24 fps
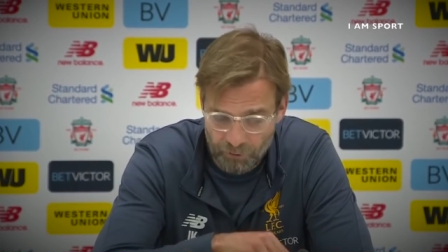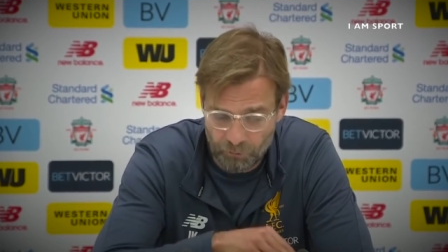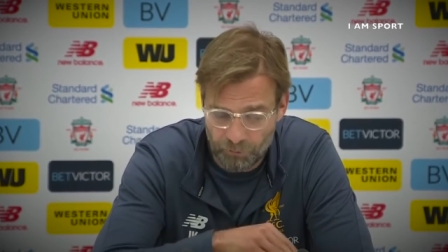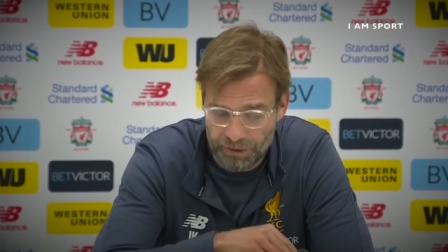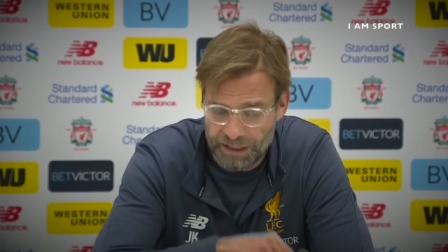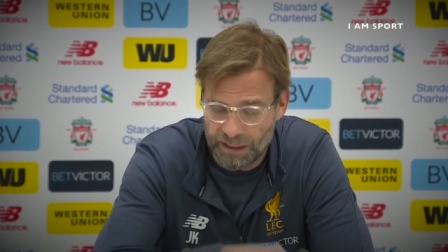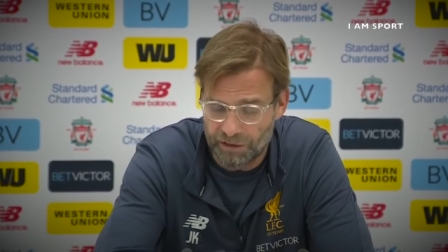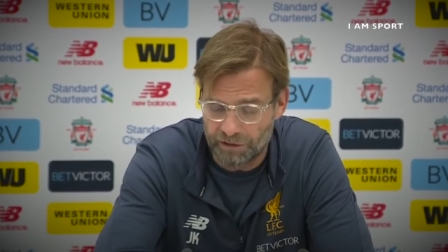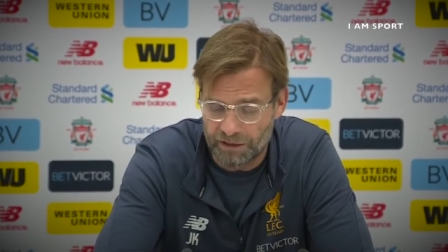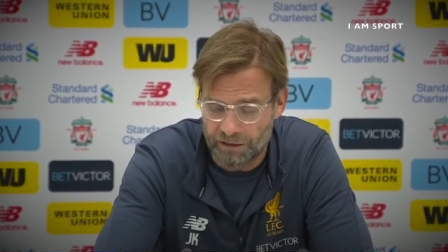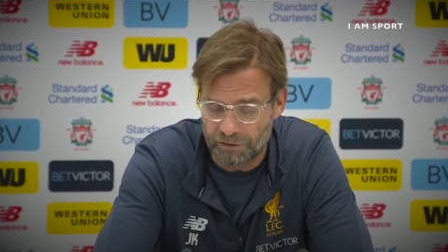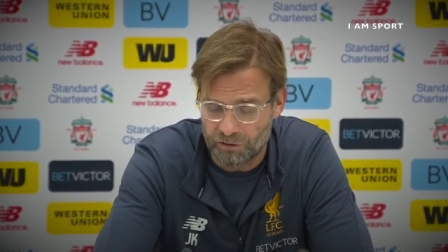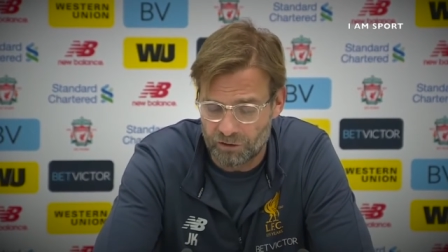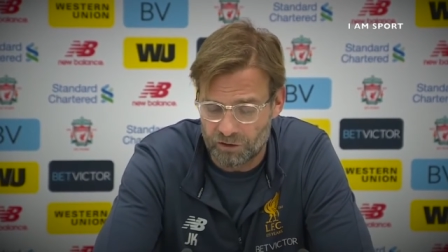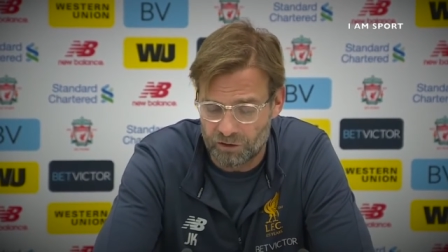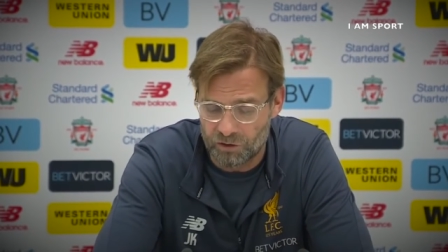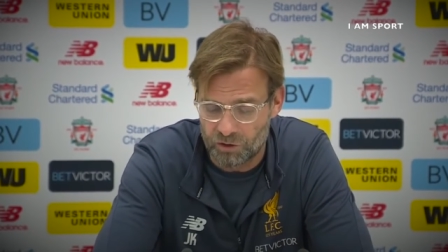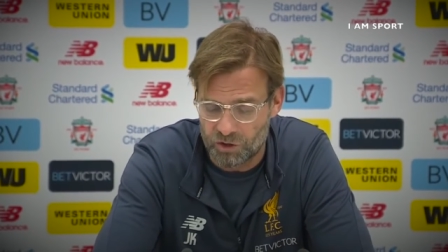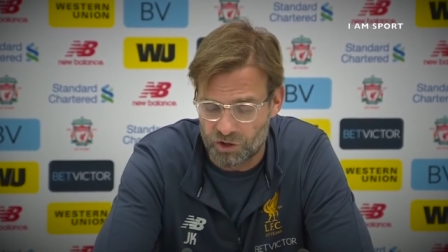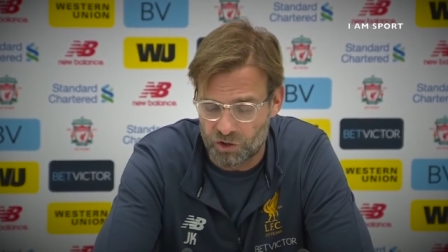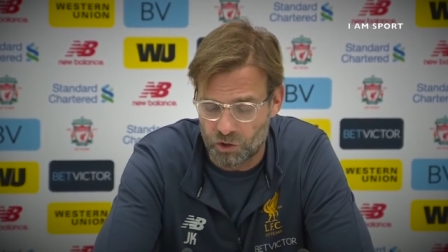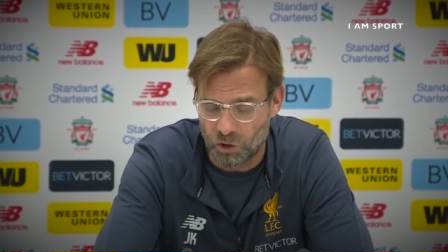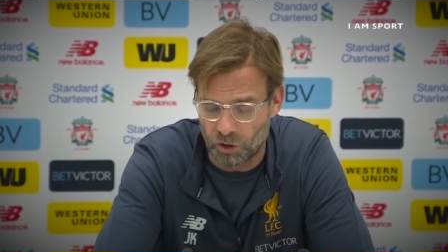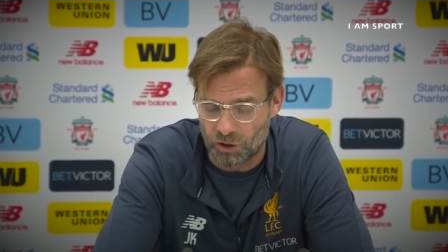We had
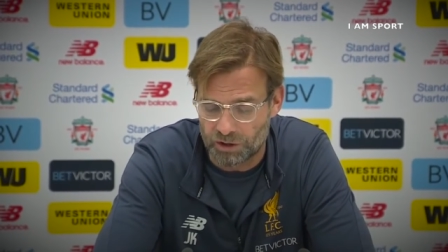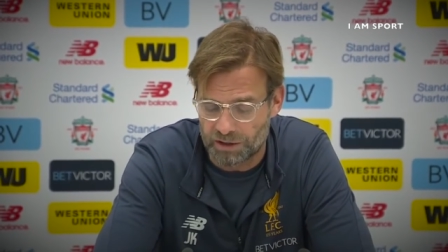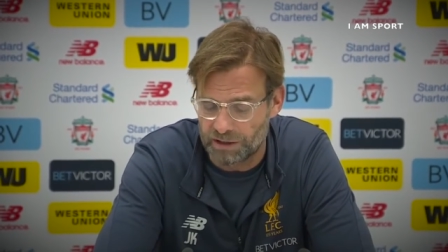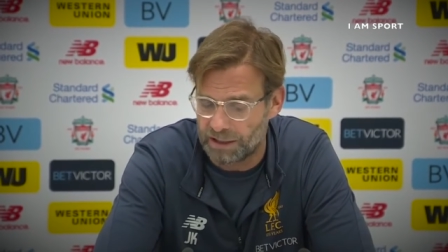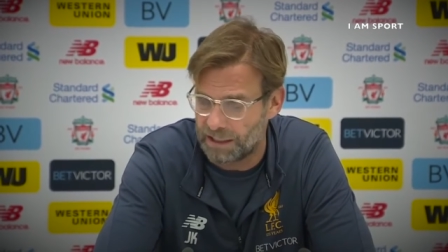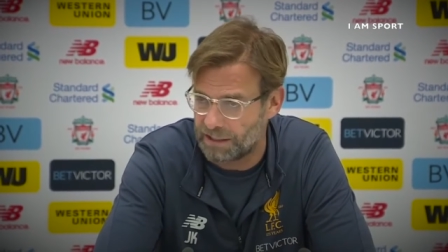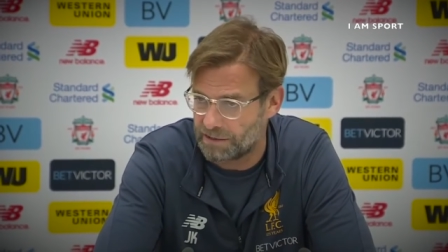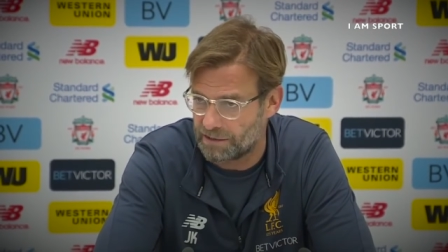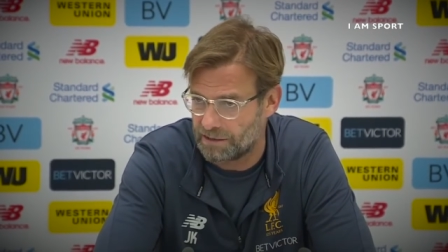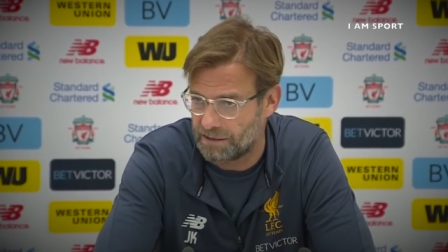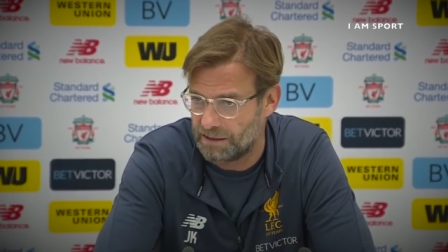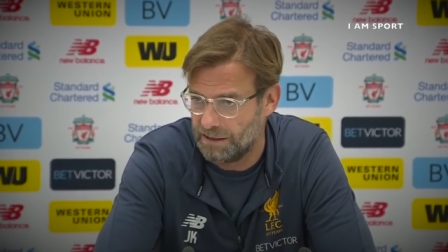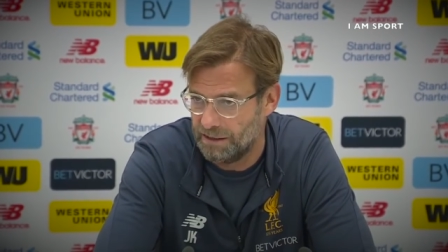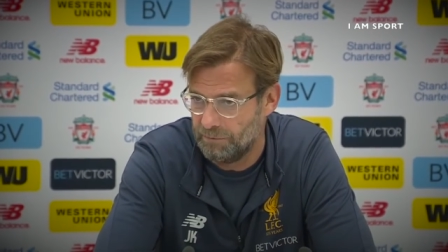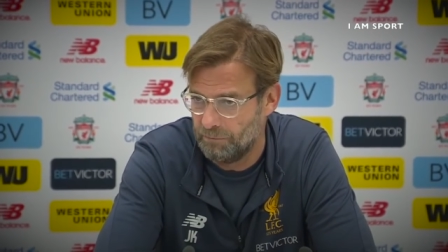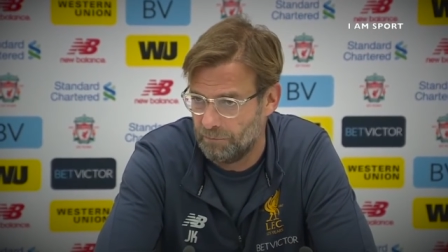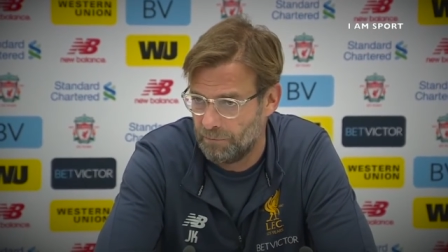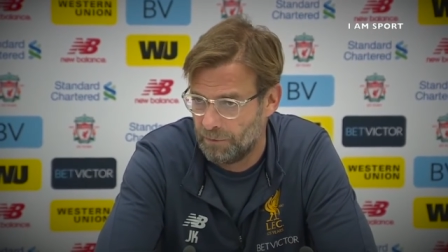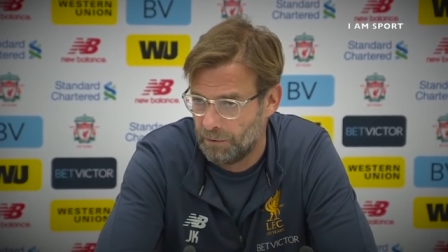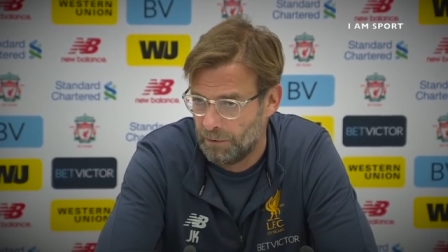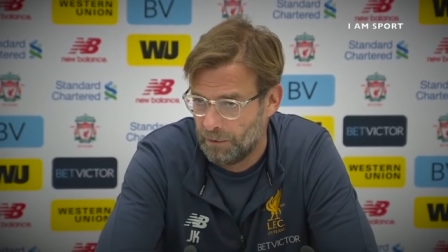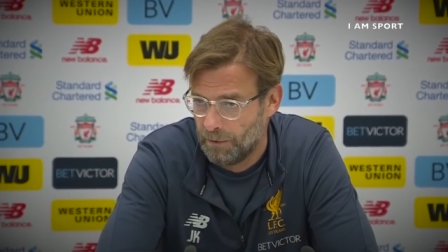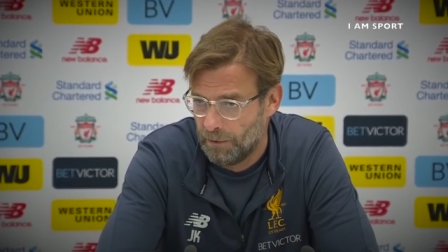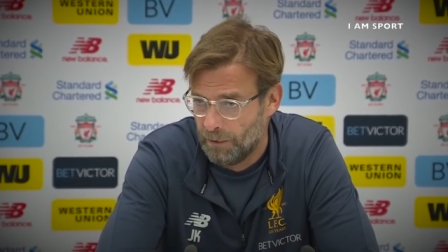to sort it as a
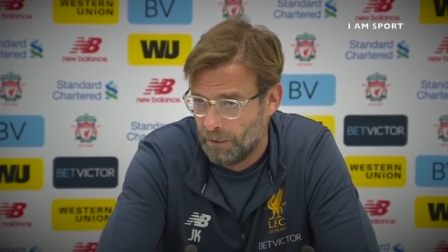team.